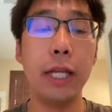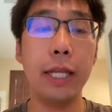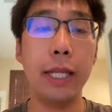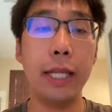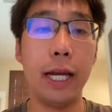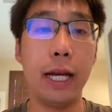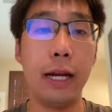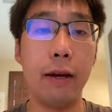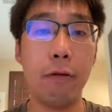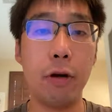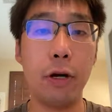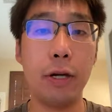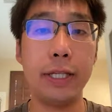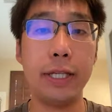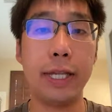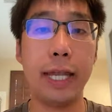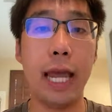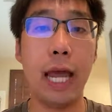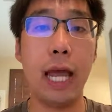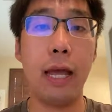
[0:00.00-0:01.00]
delivery
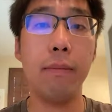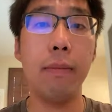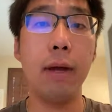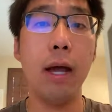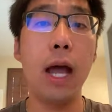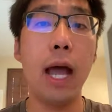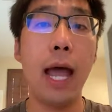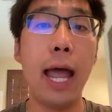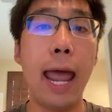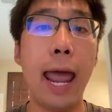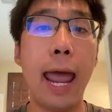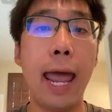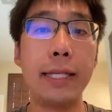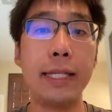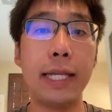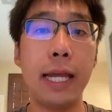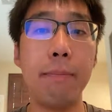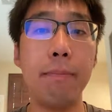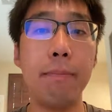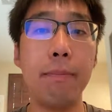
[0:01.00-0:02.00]
scam
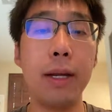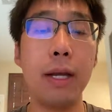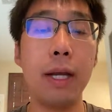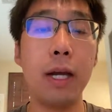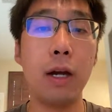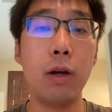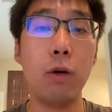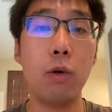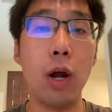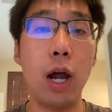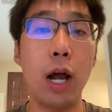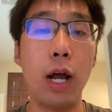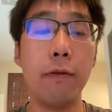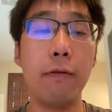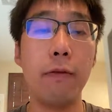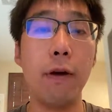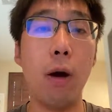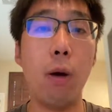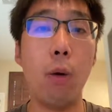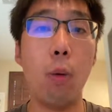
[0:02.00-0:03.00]
hasn't been around
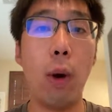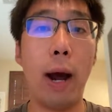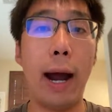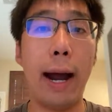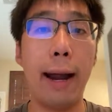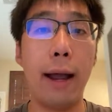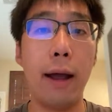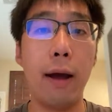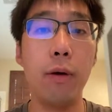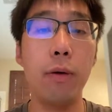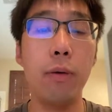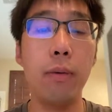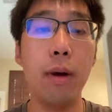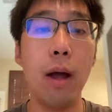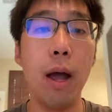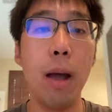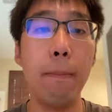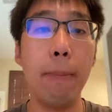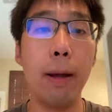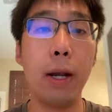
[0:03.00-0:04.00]
for a while,
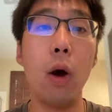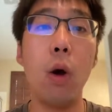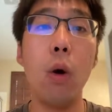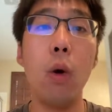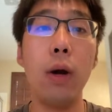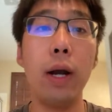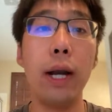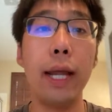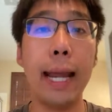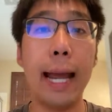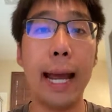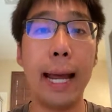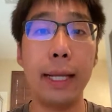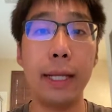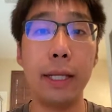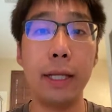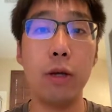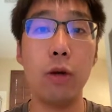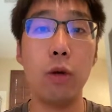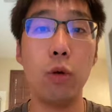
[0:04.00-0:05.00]
but only
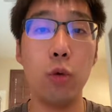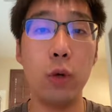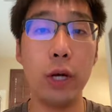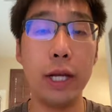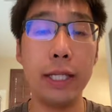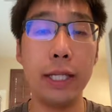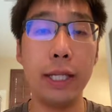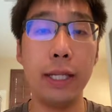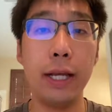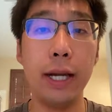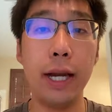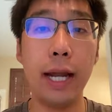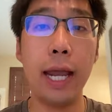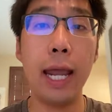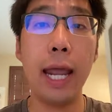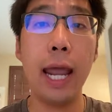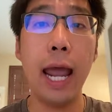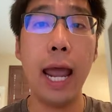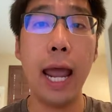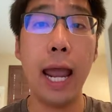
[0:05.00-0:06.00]
until
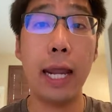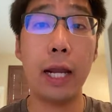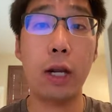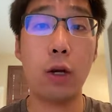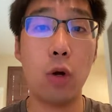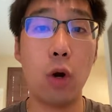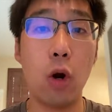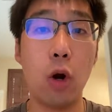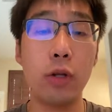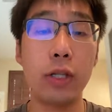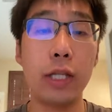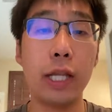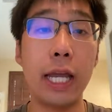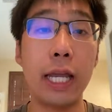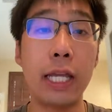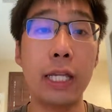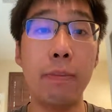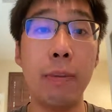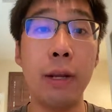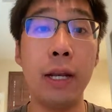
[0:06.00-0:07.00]
recently it grows
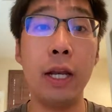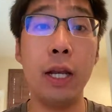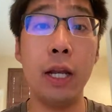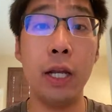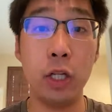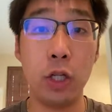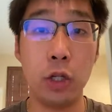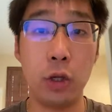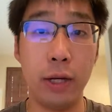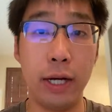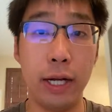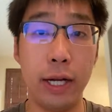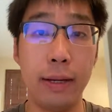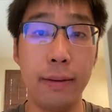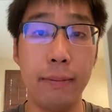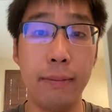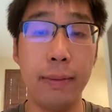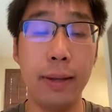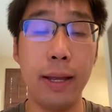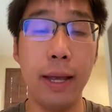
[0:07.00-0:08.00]
exponentially.
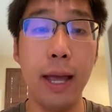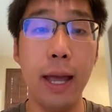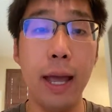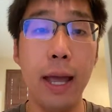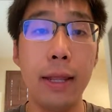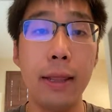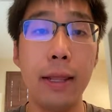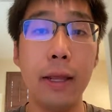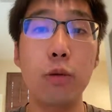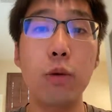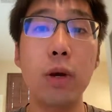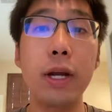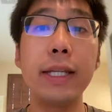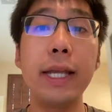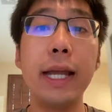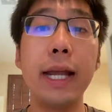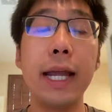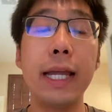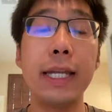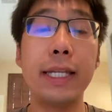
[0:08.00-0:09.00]
The
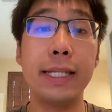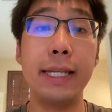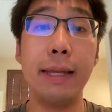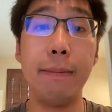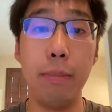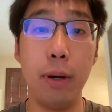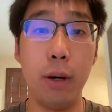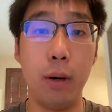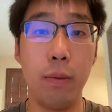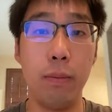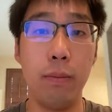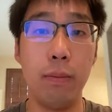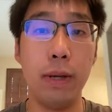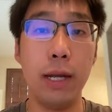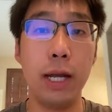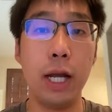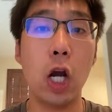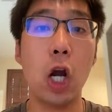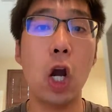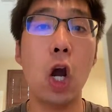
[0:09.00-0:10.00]
reason is simple:
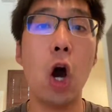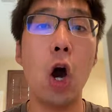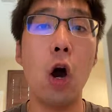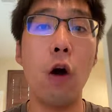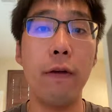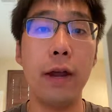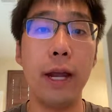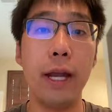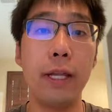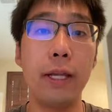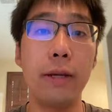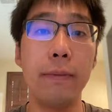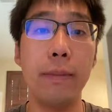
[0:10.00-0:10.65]
COVID.